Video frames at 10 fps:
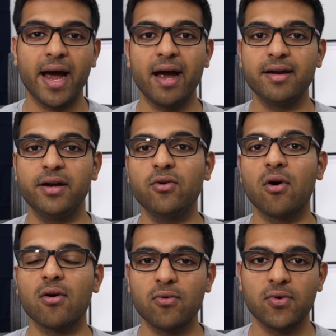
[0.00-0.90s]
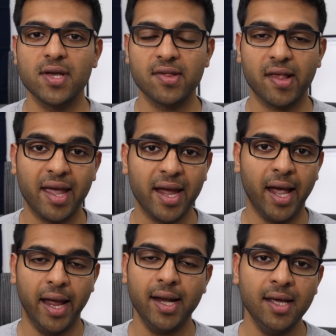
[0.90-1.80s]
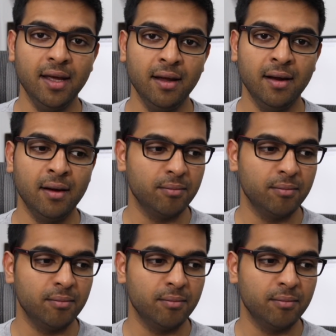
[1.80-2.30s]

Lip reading: I did not notice any